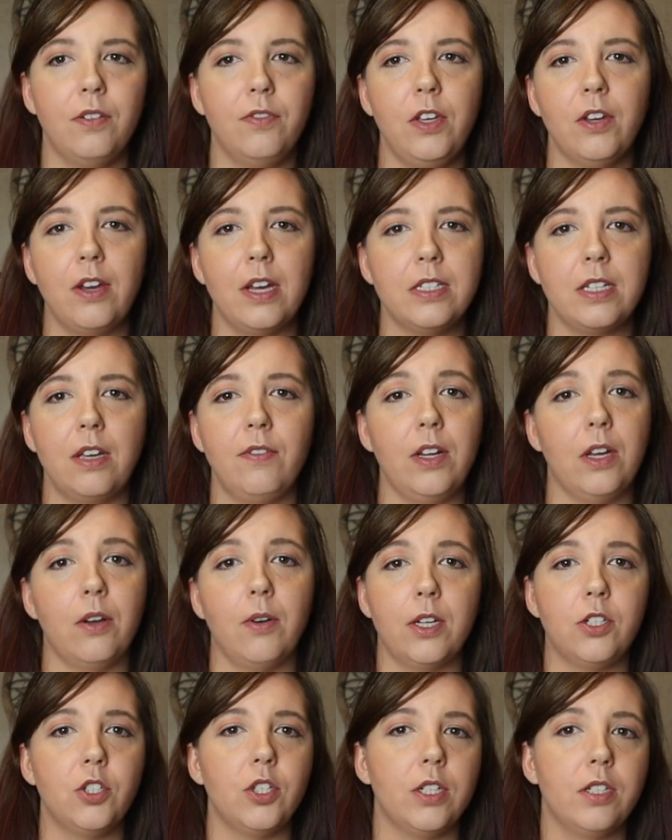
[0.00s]
if you guys have any
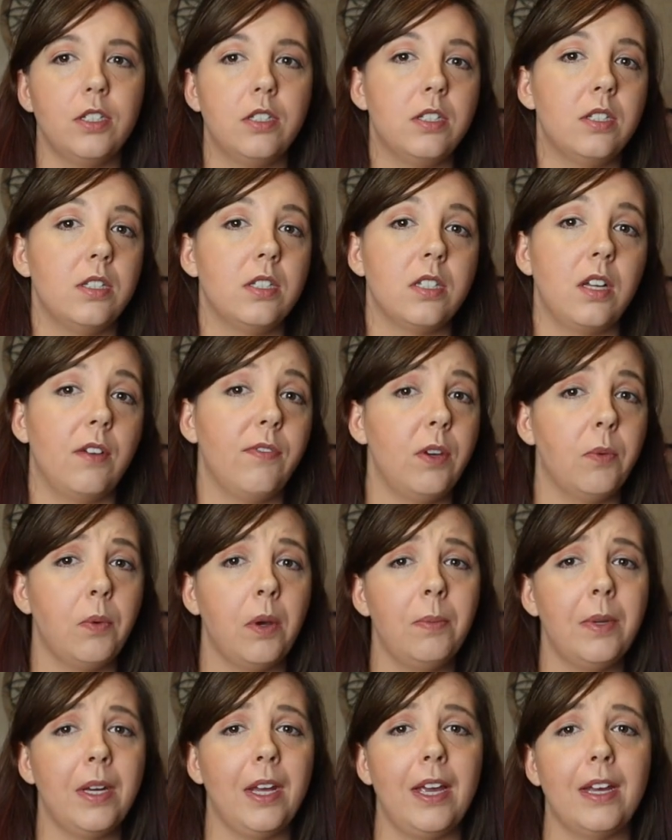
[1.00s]
questions and stuff you
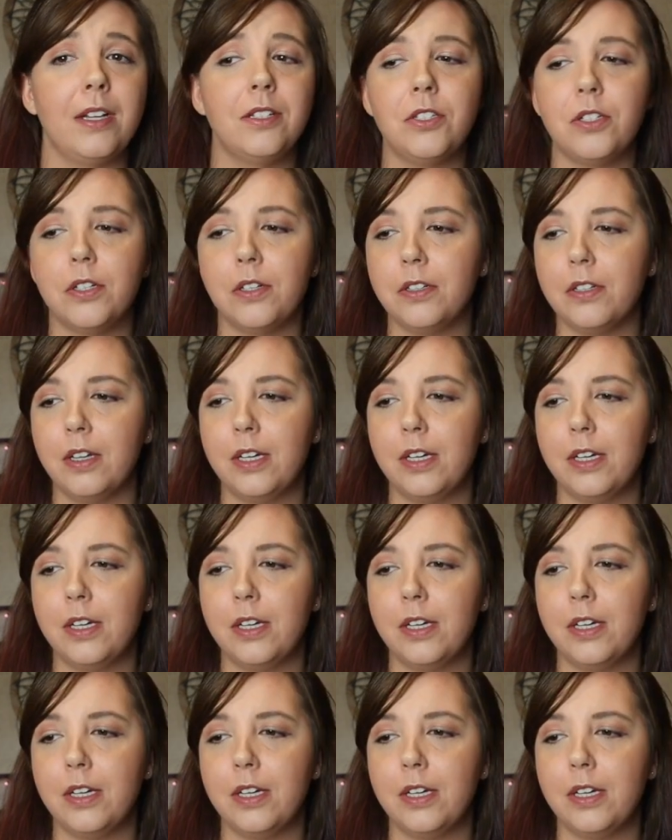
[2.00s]
want me to answer,